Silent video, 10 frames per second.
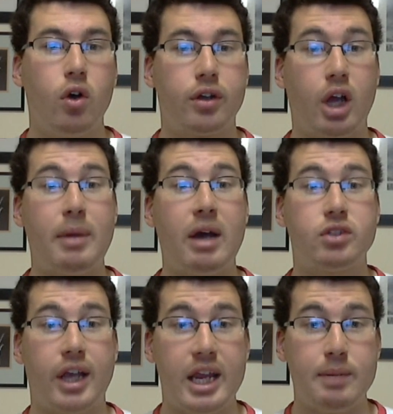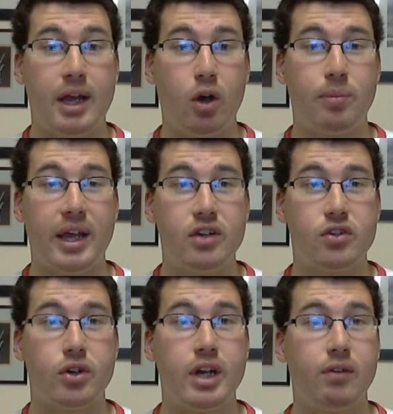come out to help
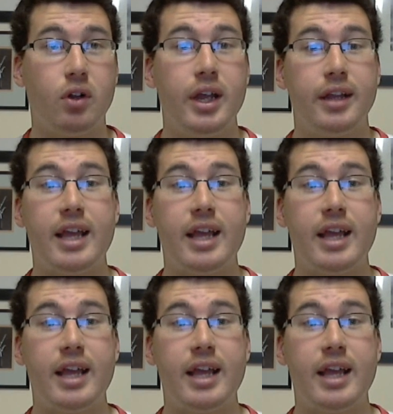Adrian Neville.